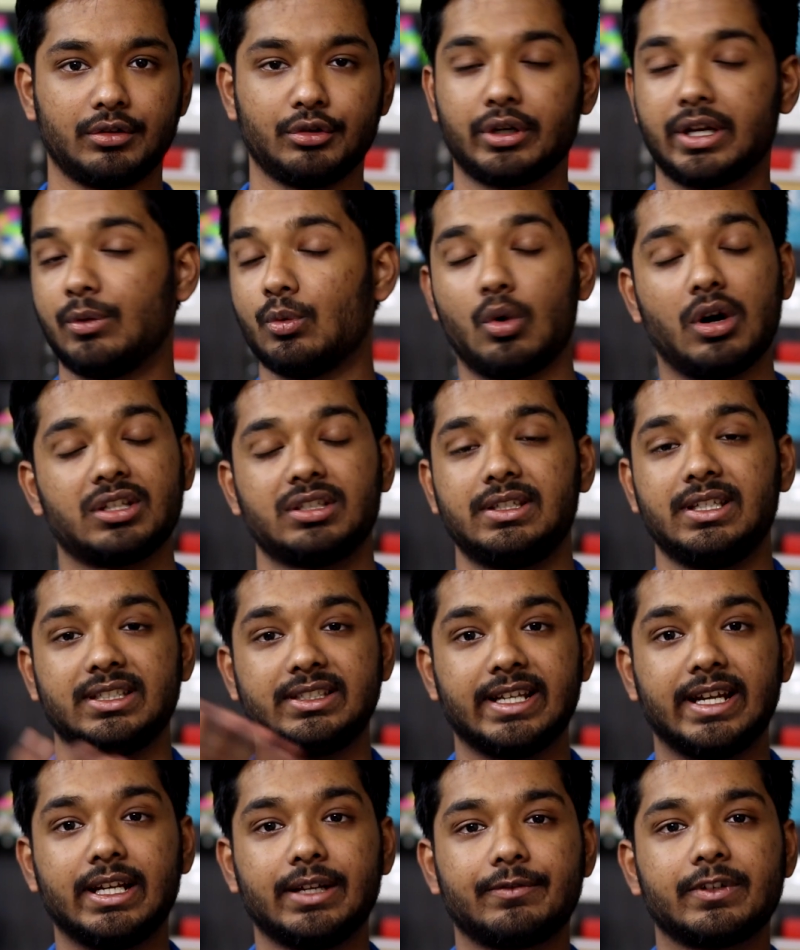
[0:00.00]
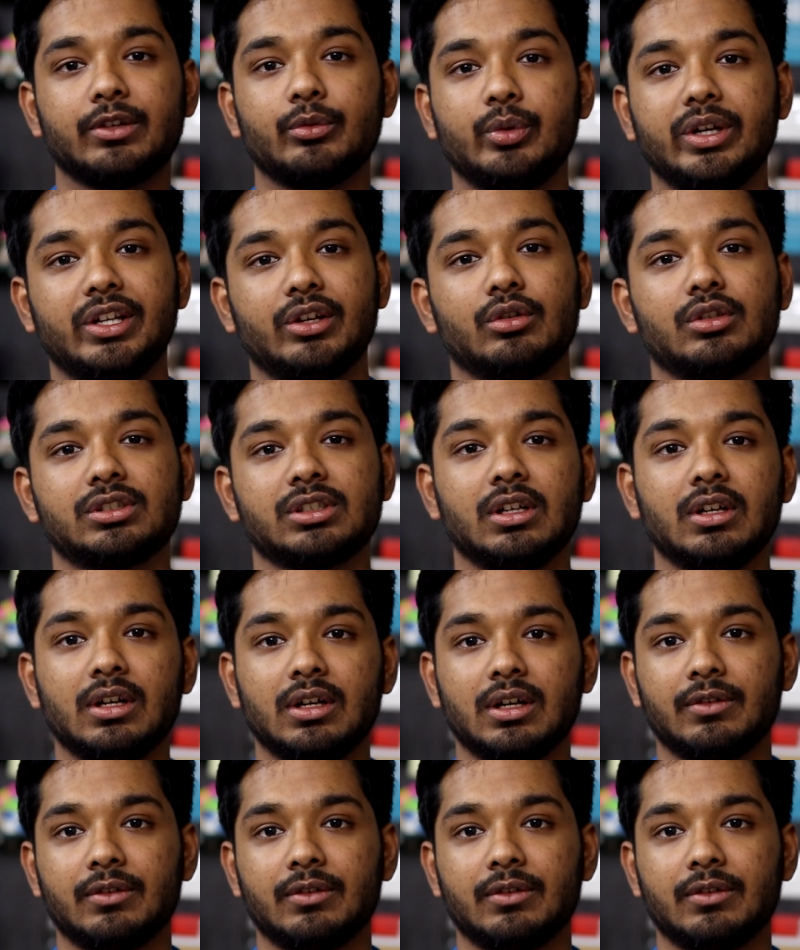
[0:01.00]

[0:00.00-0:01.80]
you can watch these 10 different videos,